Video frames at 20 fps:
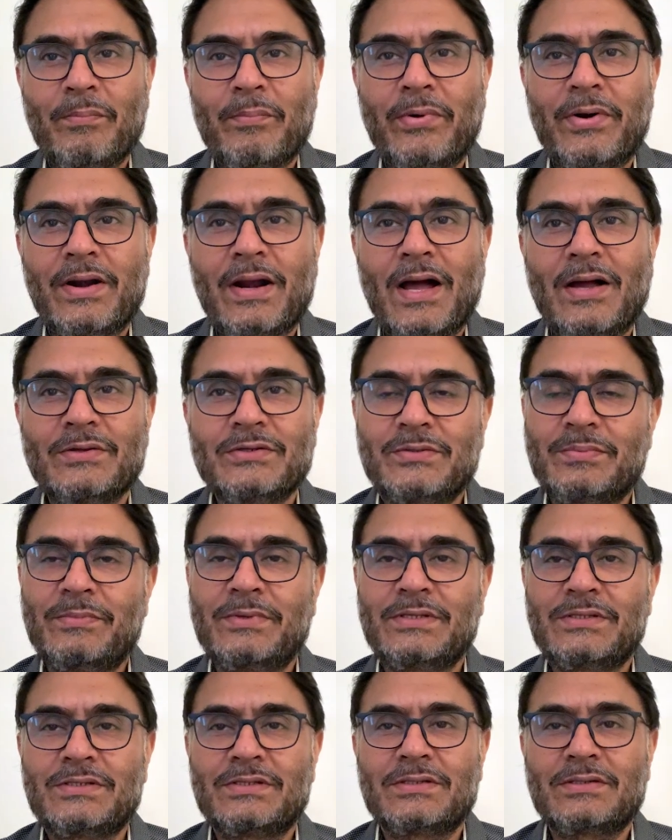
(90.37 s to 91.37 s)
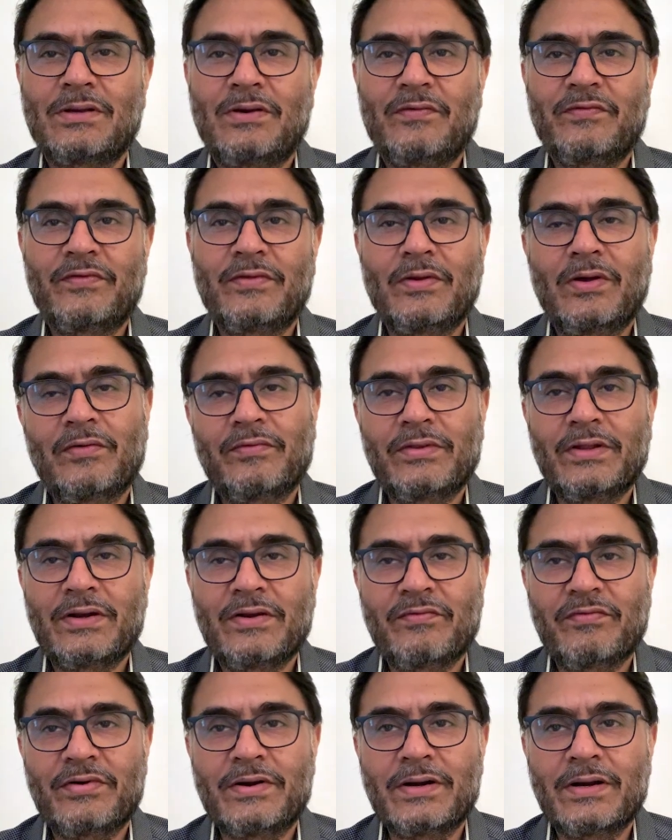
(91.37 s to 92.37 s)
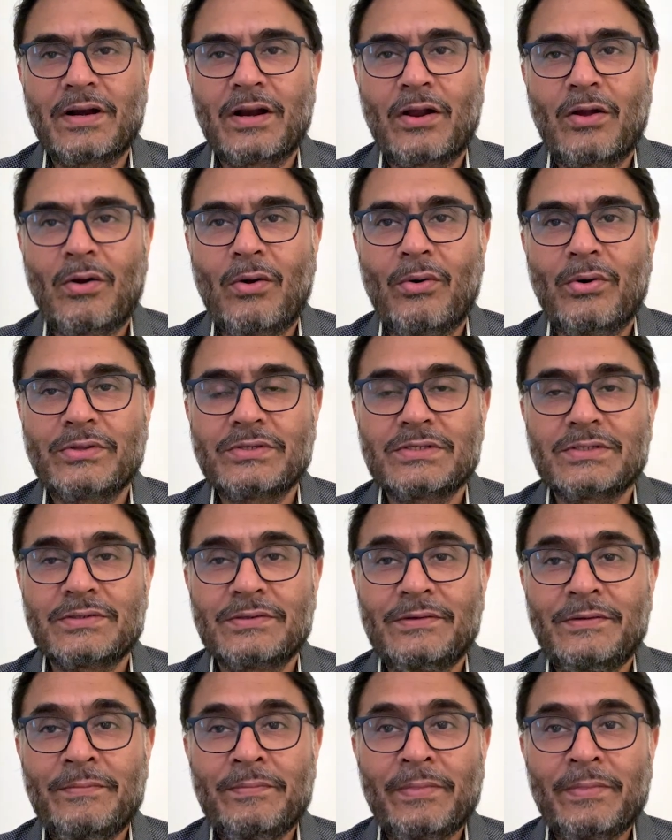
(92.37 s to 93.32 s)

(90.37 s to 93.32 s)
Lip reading: pronouncements of the different courts.